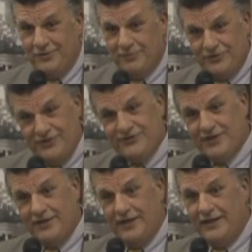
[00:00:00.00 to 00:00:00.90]
But she
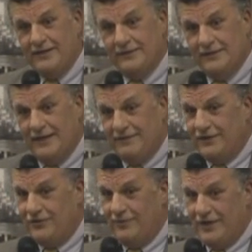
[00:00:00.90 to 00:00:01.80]
said, honey, I
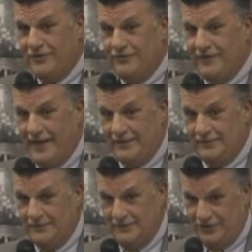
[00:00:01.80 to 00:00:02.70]
think you ought to do that.
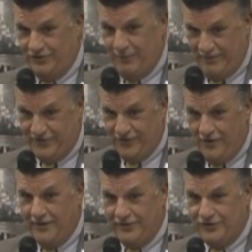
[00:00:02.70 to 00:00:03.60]
Well, she's probably
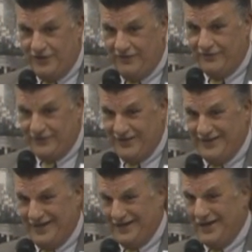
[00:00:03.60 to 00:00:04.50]
sorry that she ever said
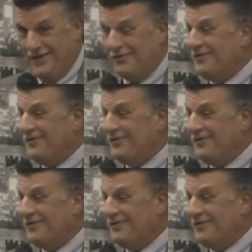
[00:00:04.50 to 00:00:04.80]
that now.